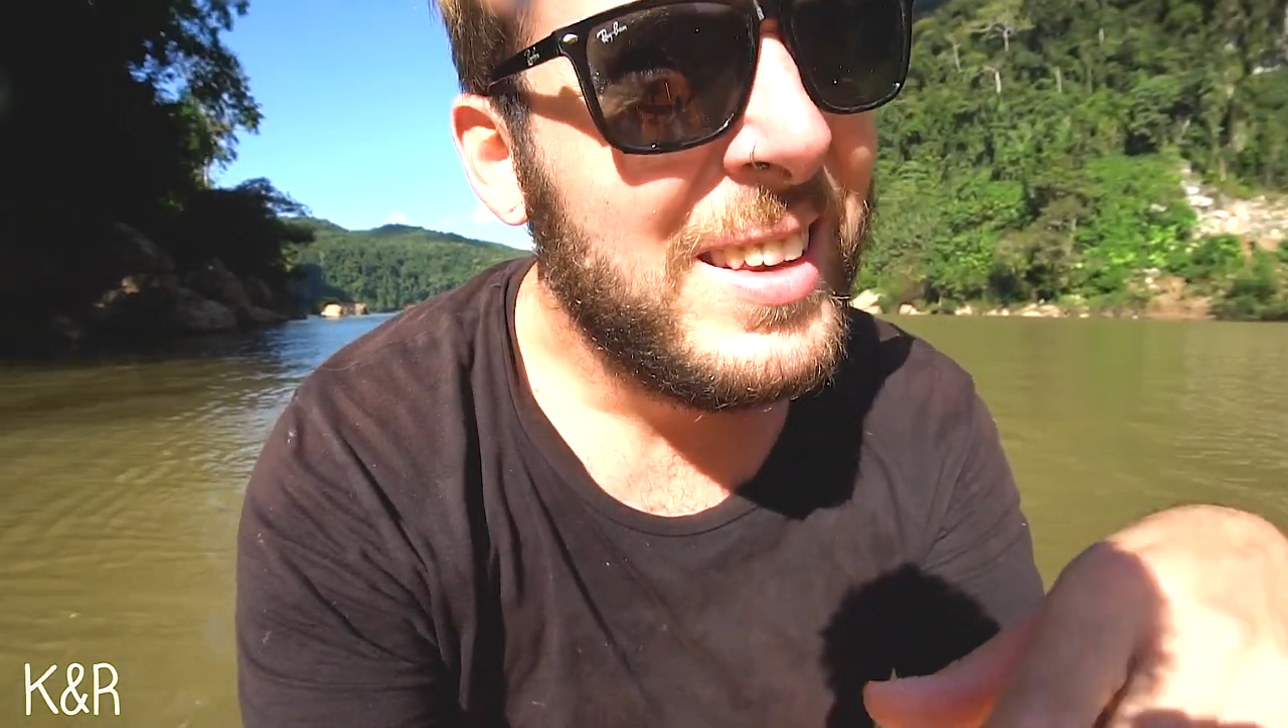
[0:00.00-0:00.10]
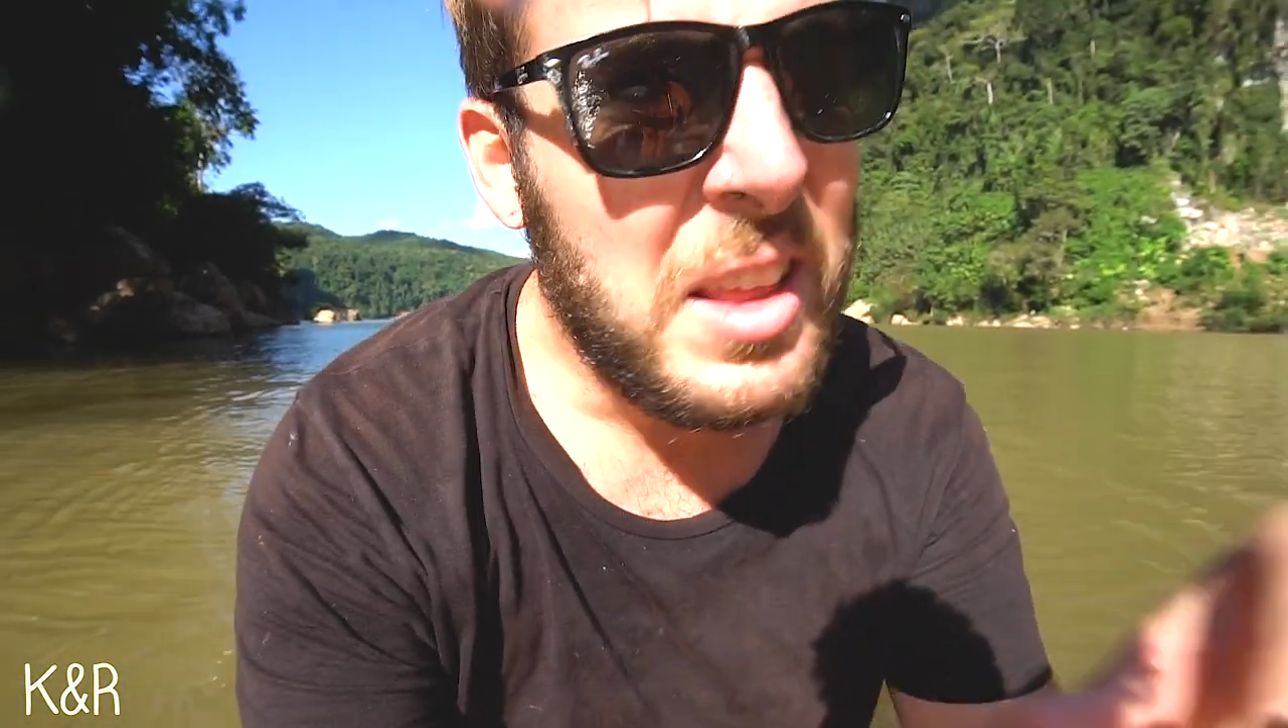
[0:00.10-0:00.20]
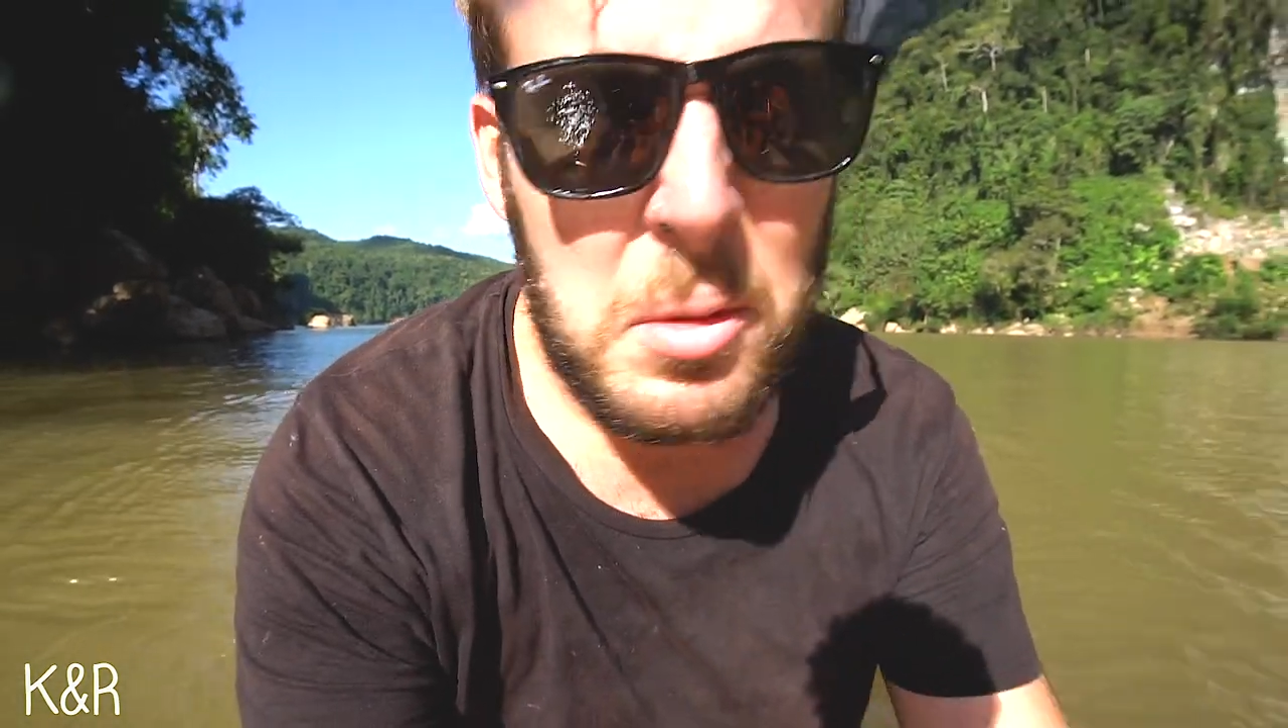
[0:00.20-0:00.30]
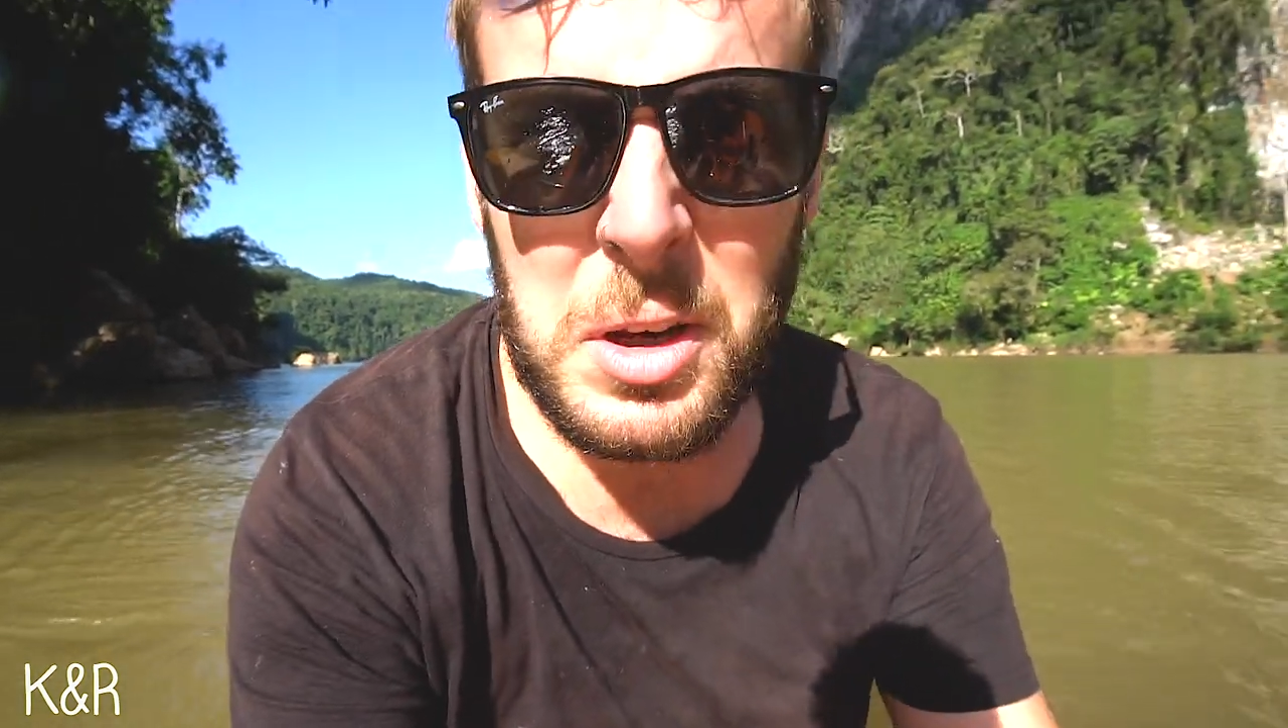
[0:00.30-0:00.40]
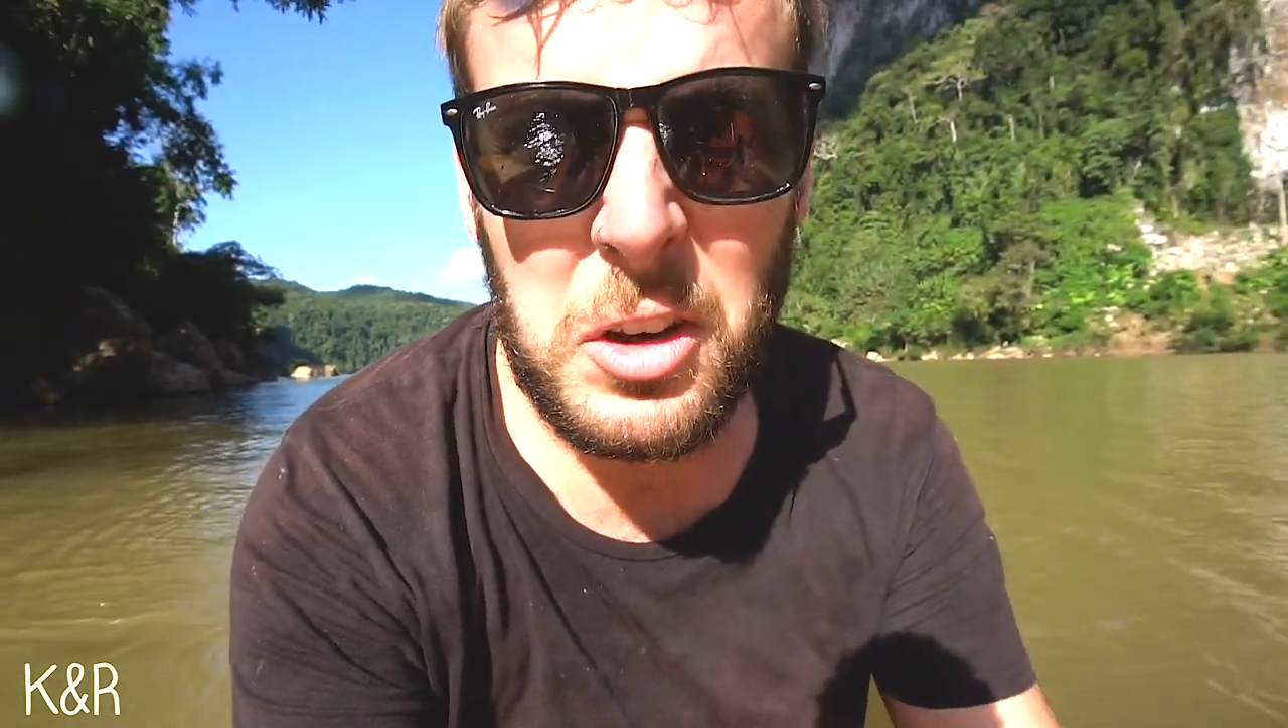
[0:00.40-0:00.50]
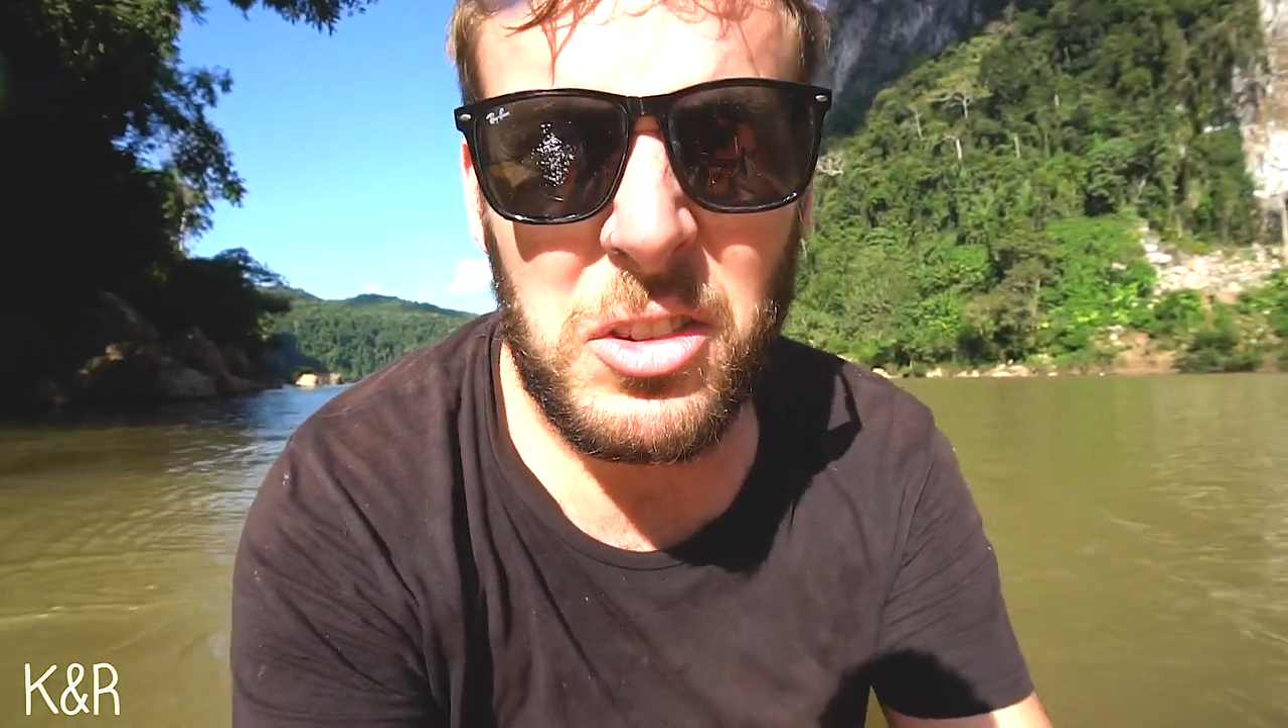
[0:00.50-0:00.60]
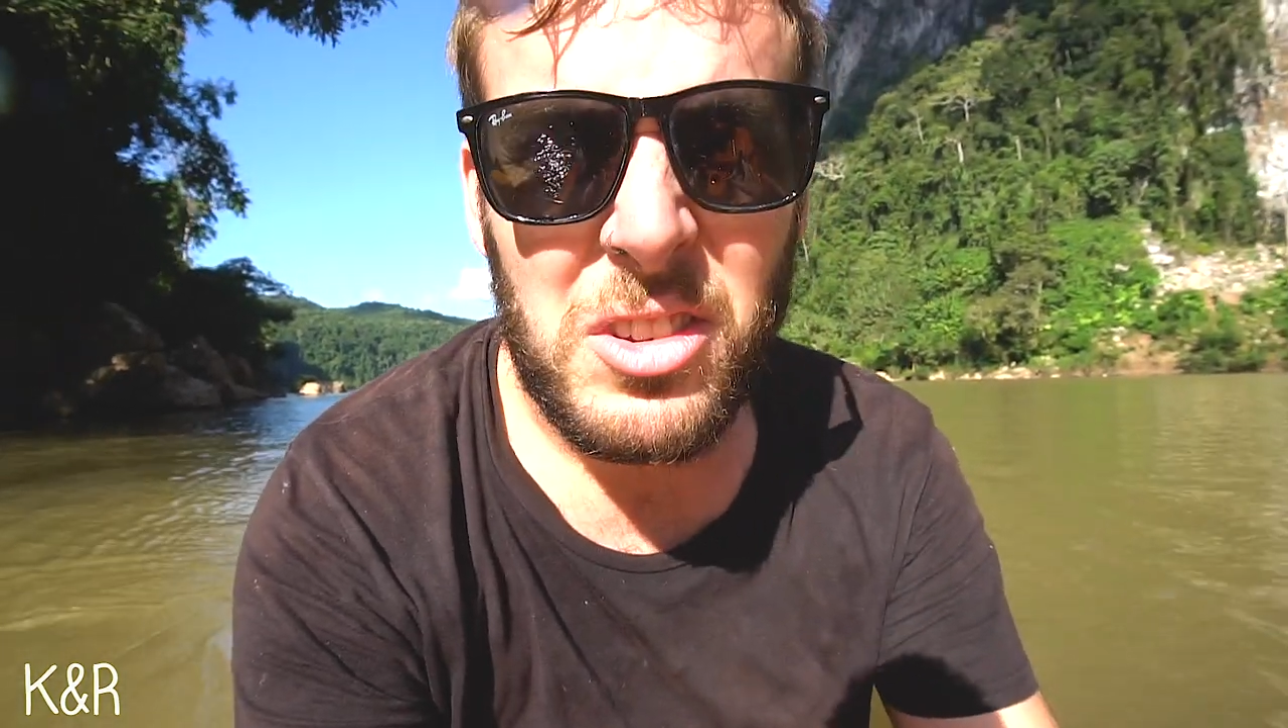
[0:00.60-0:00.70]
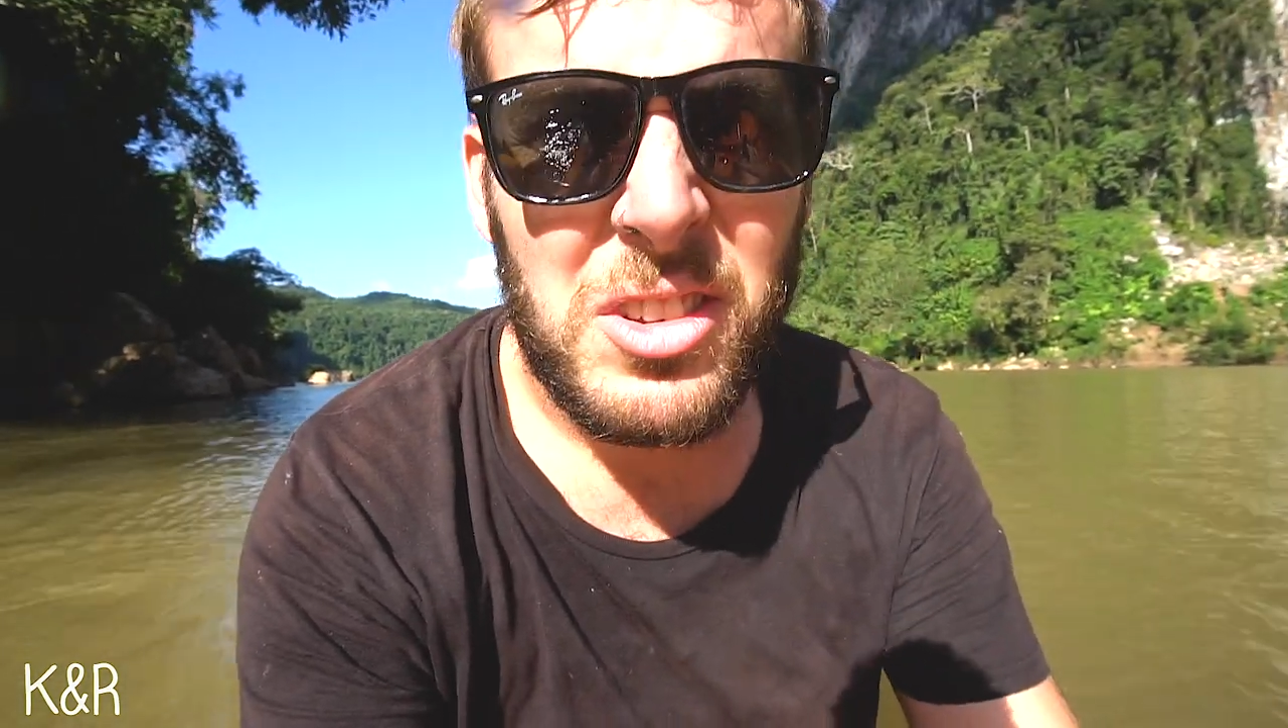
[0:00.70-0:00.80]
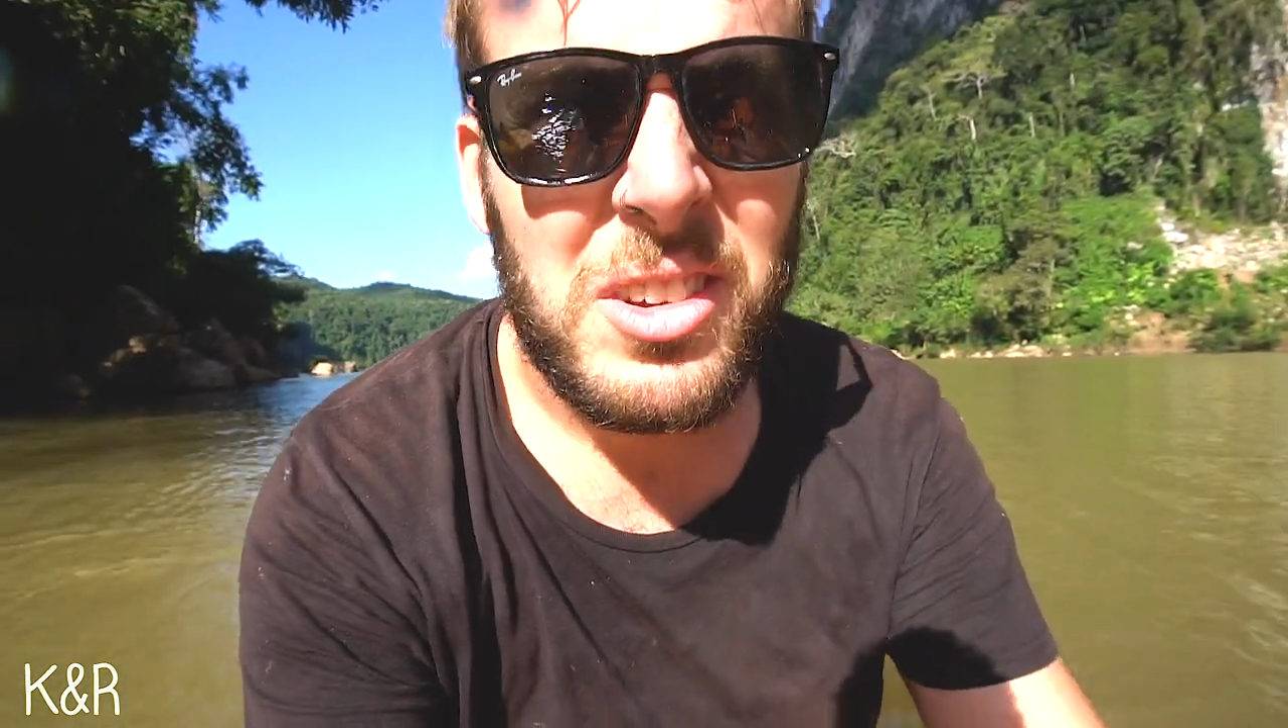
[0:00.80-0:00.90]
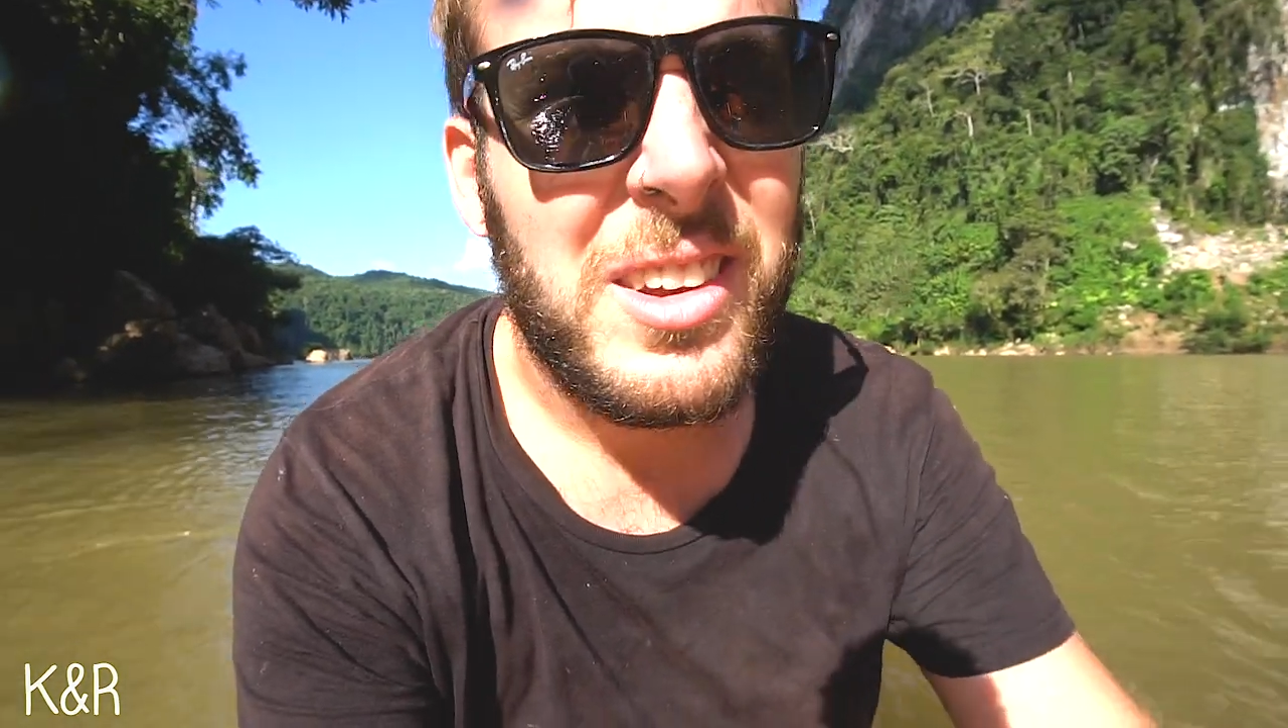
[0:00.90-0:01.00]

ten minutes